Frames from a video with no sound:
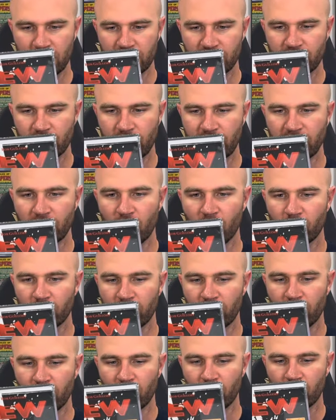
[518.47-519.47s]
so I don't
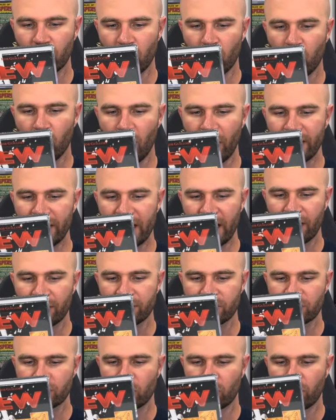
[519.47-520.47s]
know quite how
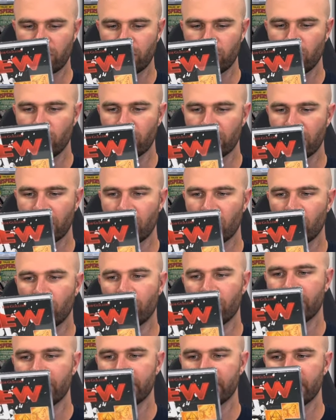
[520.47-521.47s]
the story will go,
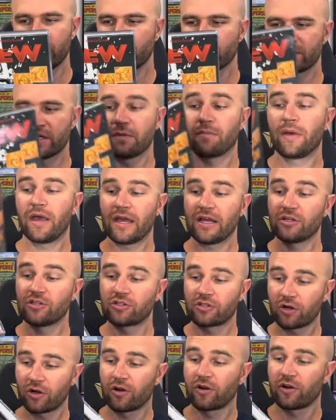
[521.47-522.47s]
but it was a
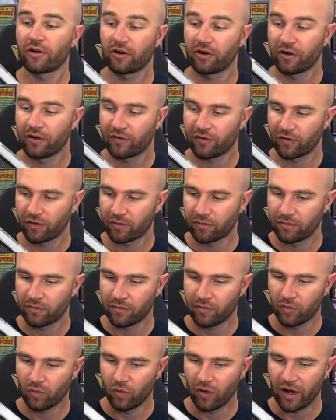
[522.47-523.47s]
page turner from
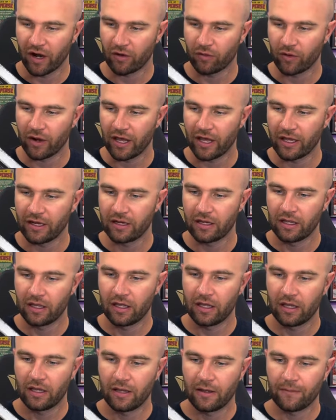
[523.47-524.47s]
what I read.
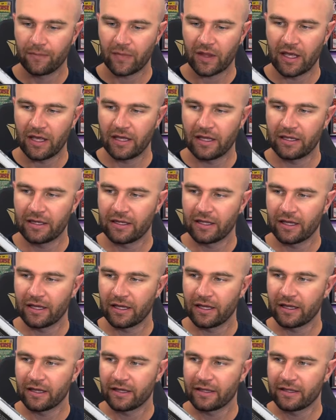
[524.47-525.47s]
And
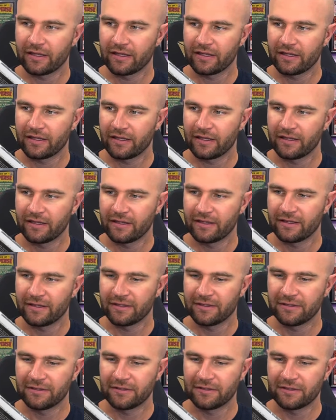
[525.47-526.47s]
uh,
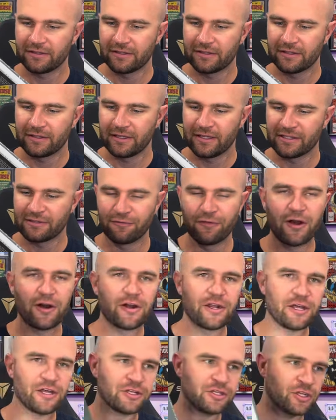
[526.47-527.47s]
it's
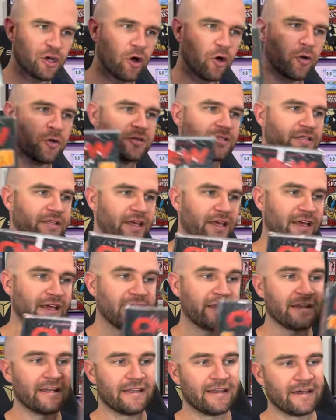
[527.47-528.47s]
very adult,
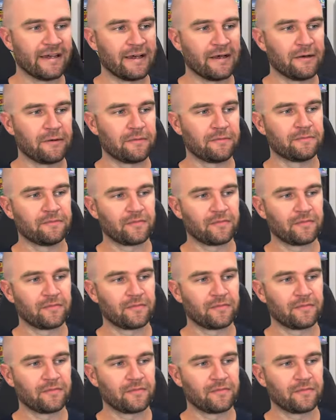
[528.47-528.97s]
and Uh,